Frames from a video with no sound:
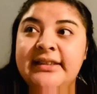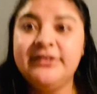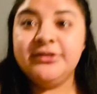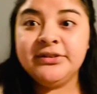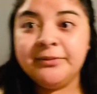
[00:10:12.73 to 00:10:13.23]
do
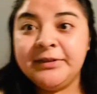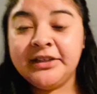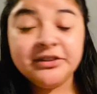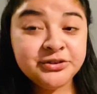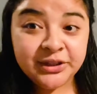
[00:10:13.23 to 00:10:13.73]
something else
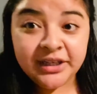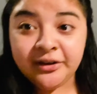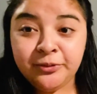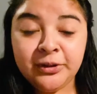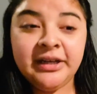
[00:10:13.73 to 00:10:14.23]
with that. I
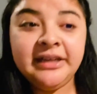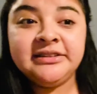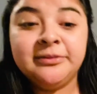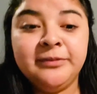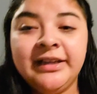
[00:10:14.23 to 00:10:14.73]
want to add
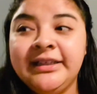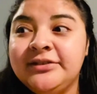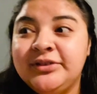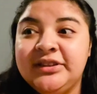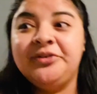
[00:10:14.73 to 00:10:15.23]
some lights, which
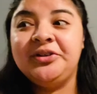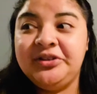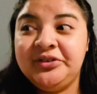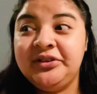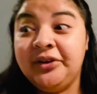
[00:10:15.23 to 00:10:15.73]
I
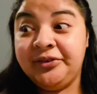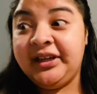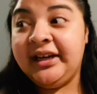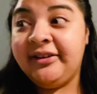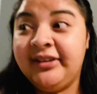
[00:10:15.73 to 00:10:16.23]
already
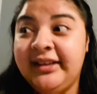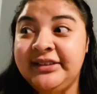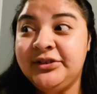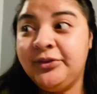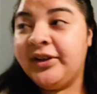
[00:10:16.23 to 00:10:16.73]
have the lights
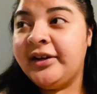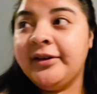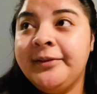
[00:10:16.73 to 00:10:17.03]
over there.